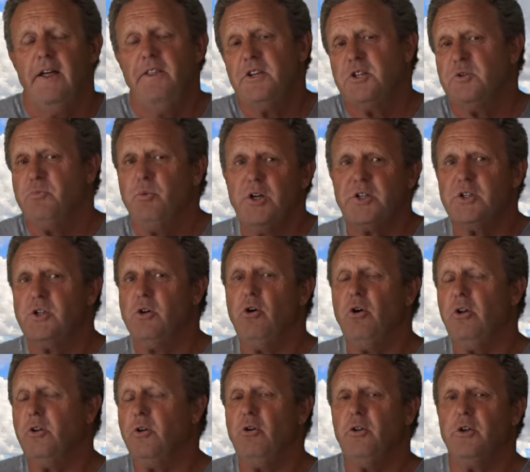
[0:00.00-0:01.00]
And this is what's
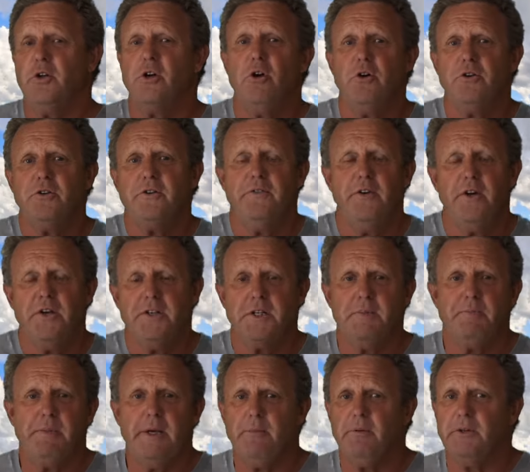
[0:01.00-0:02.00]
called all the
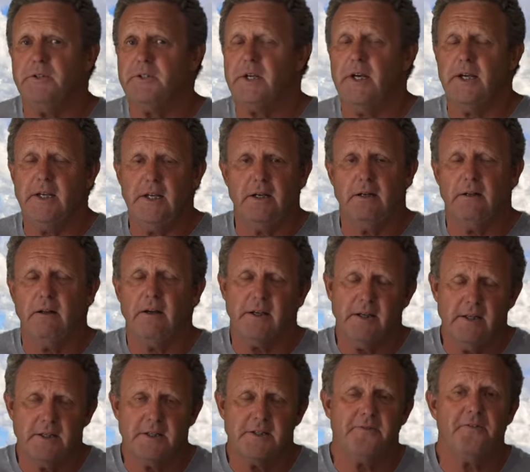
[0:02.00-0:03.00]
controversy. People say, you know,
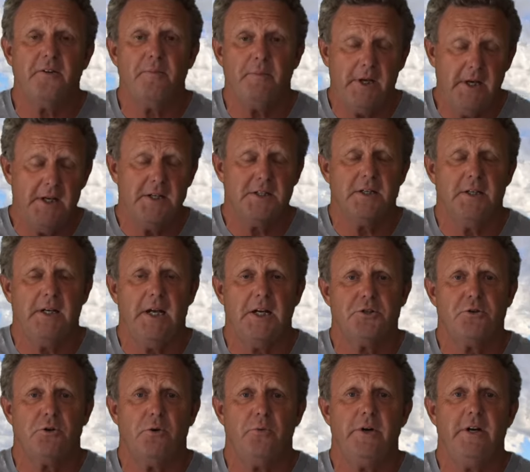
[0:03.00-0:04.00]
like for me, it's a
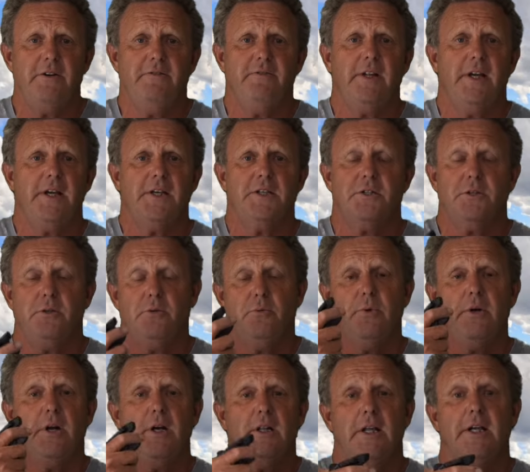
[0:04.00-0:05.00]
natural reflex
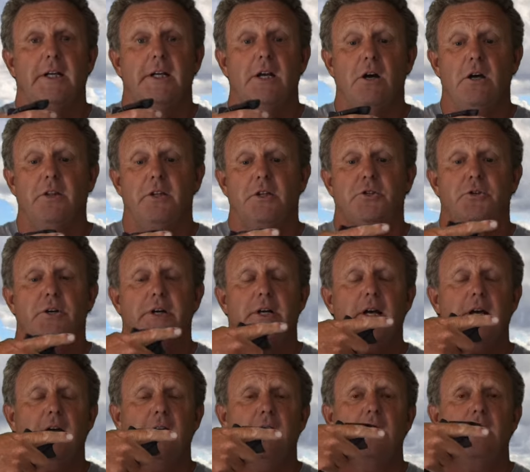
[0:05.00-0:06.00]
to when I let go of the
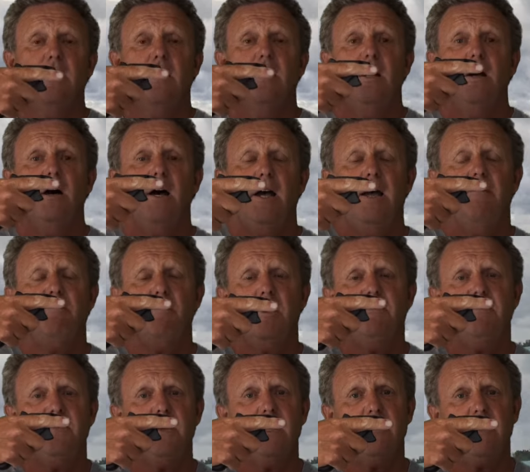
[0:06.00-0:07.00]
trigger, I
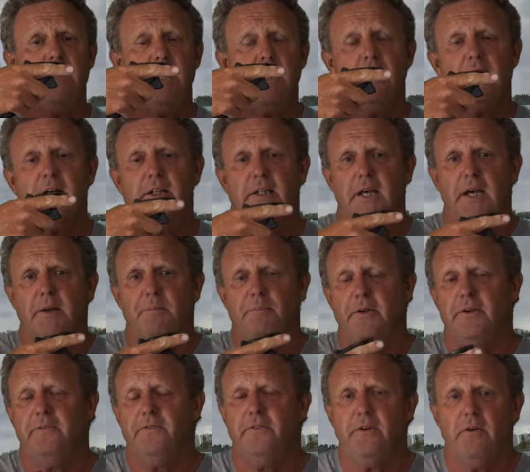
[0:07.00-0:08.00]
have my finger out like
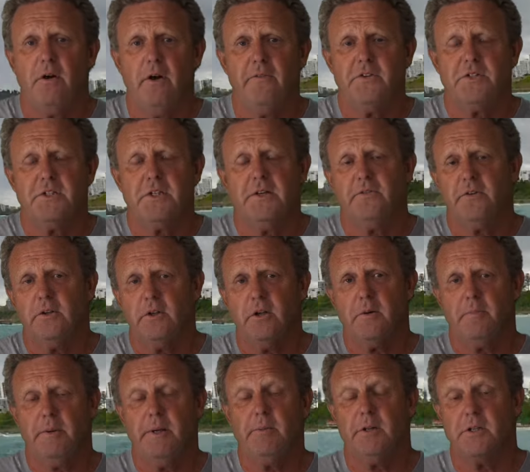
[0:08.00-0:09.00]
that. But obviously for
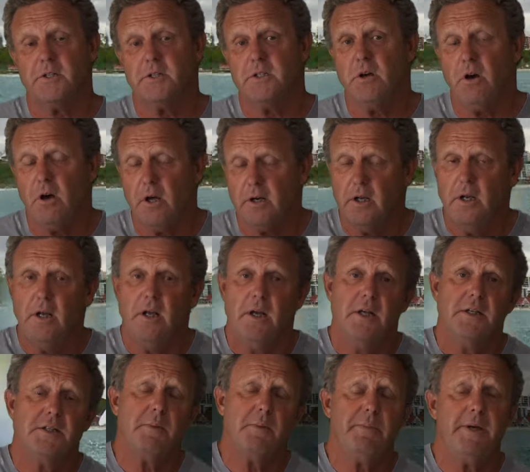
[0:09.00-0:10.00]
a lot of people, it's not.
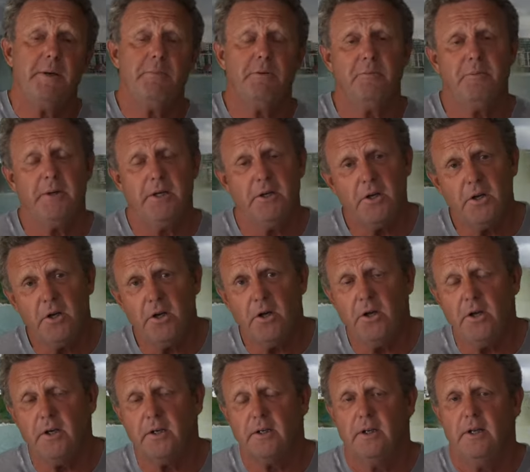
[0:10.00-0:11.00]
Some people have been
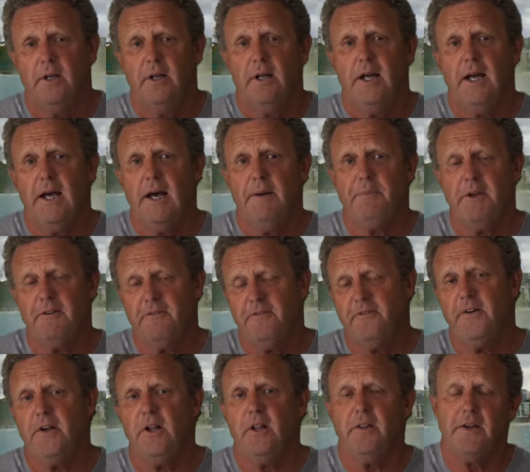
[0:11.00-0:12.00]
hurt,
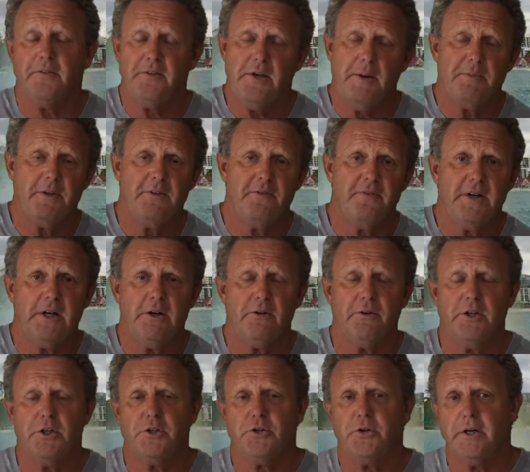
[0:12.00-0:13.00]
they fell and they've kept their
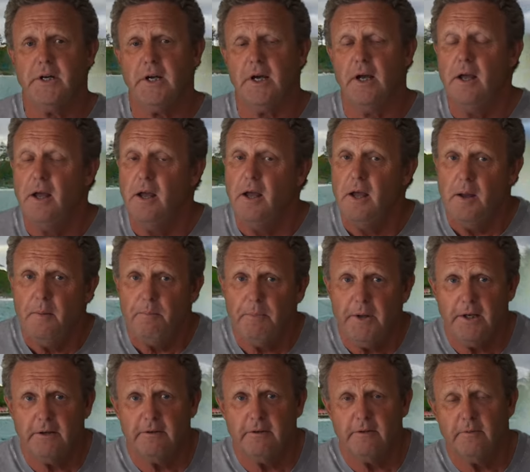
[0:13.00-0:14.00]
finger on the trigger.
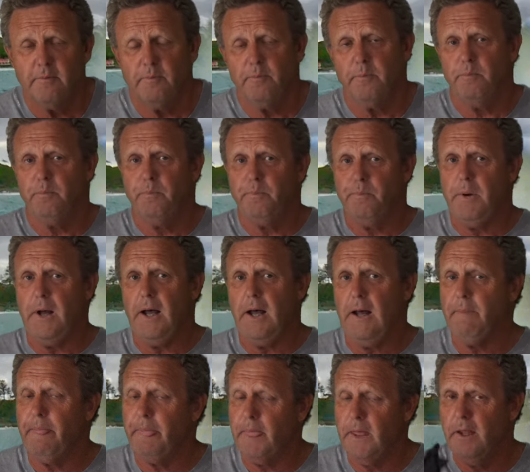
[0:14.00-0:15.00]
But
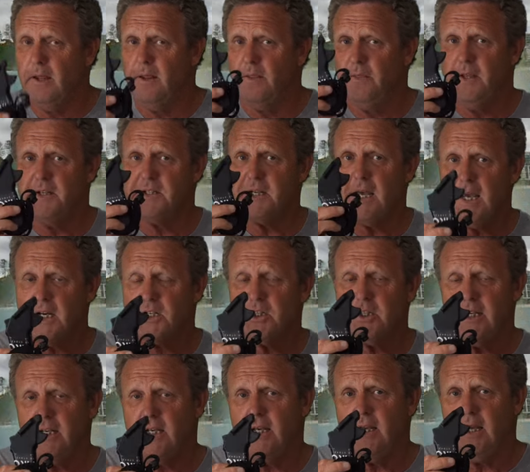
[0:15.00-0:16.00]
there's
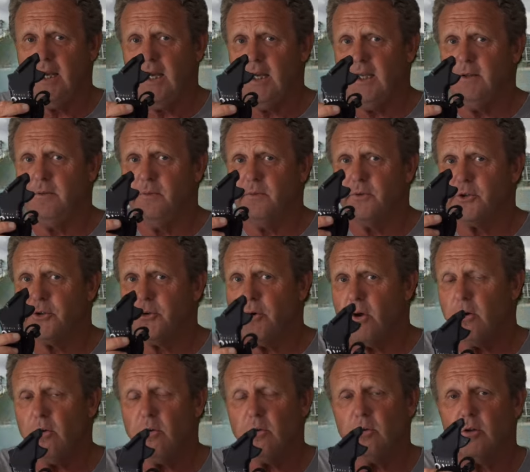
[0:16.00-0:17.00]
actually a
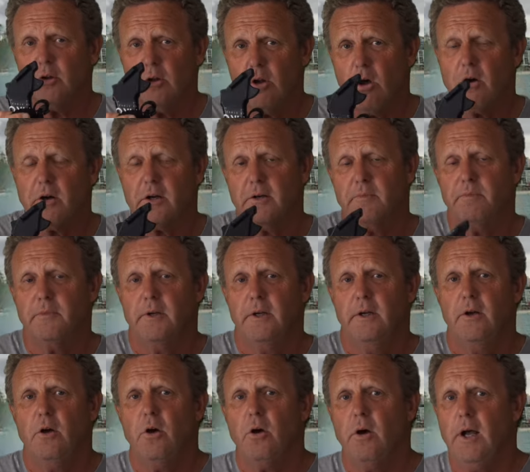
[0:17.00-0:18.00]
throttle lock
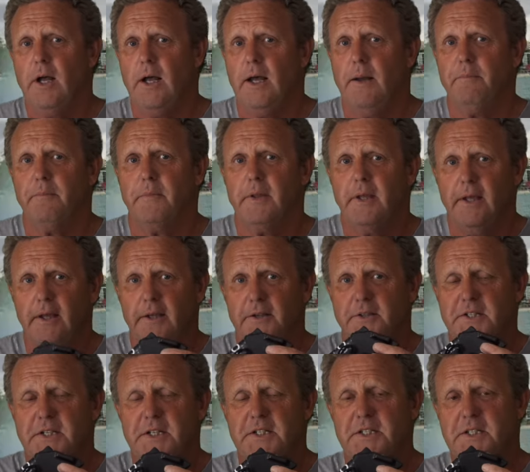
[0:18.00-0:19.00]

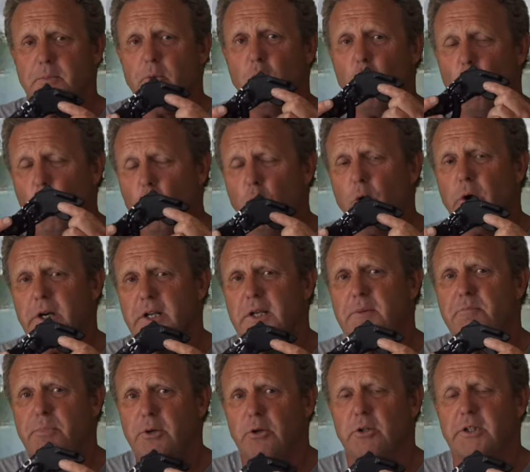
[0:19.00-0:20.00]
system
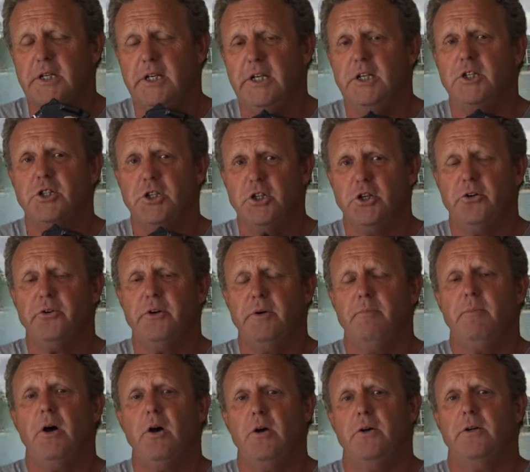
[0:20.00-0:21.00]
already built into
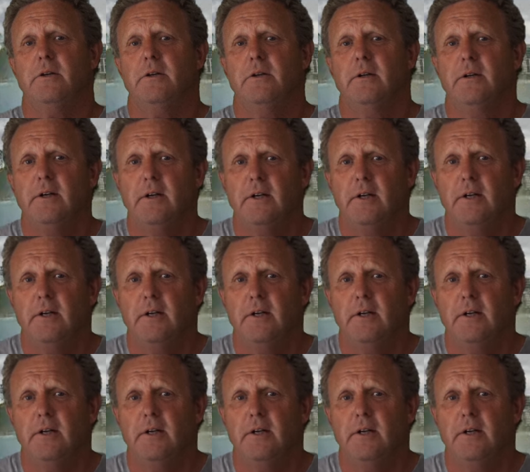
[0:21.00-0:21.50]
your remote.